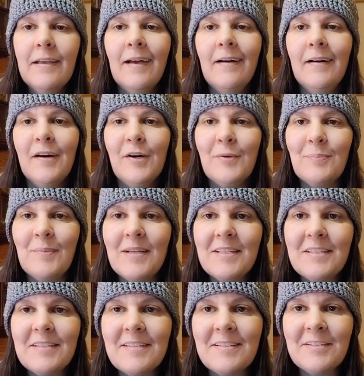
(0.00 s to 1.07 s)
Um,
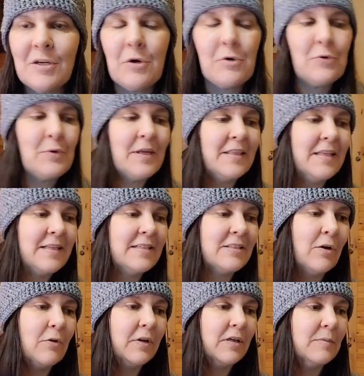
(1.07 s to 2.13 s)
so, and then
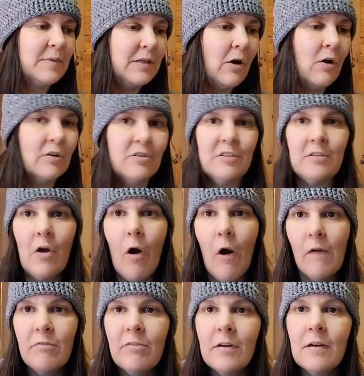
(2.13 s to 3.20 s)
it's all going to be auctioned
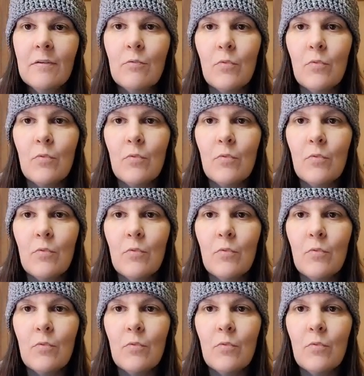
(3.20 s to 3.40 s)
off.